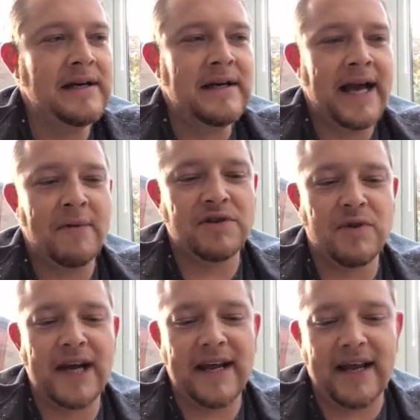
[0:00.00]
it was
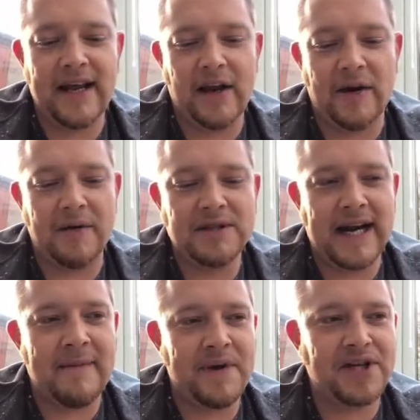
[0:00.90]
really, it was an
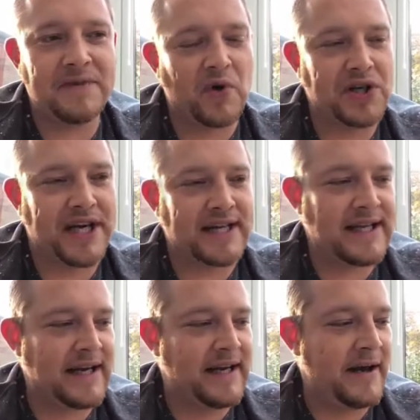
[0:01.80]
ambitious project.
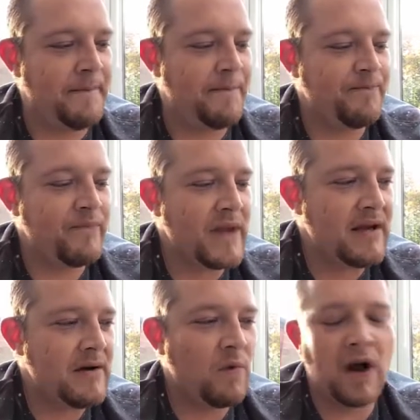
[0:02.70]
And
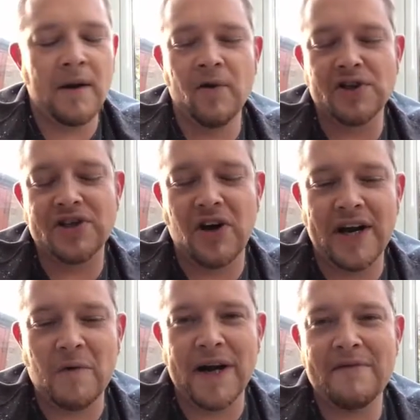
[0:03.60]
while I'm not
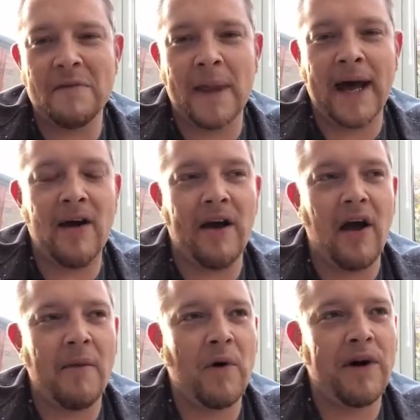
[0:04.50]
shying away from that,
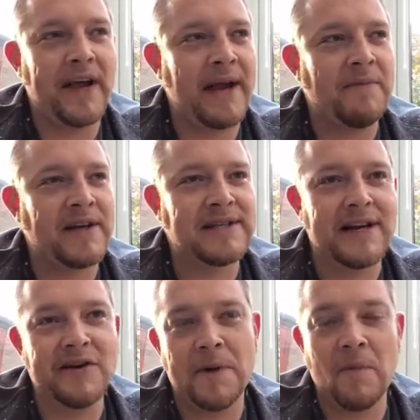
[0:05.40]
I want to keep things a
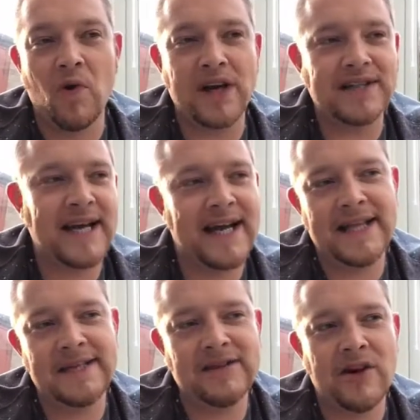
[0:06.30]
little bit more contained
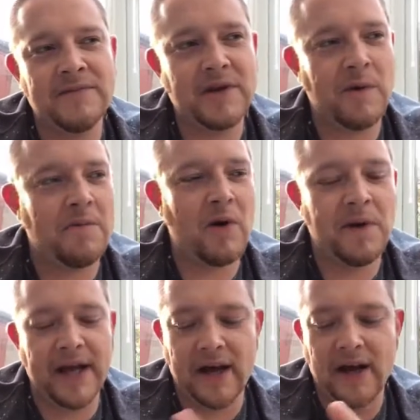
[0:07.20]
this time. So we're
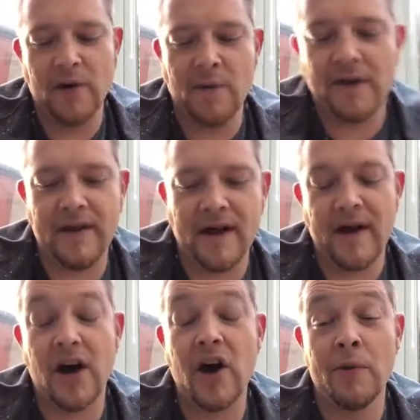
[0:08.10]
probably going to go with a
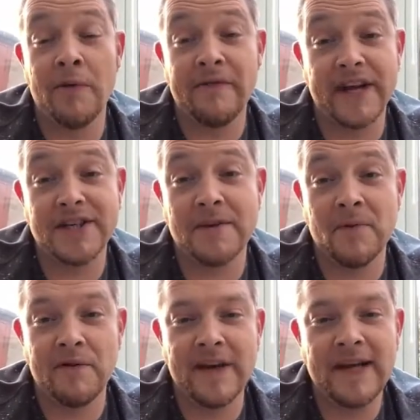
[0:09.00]
home invasion
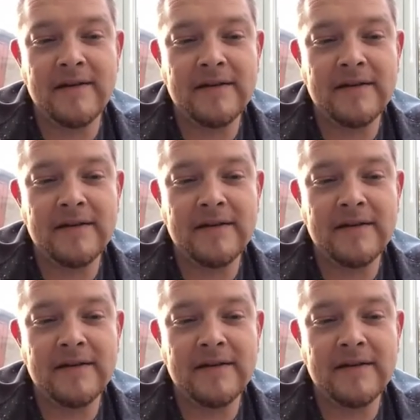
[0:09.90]
movie,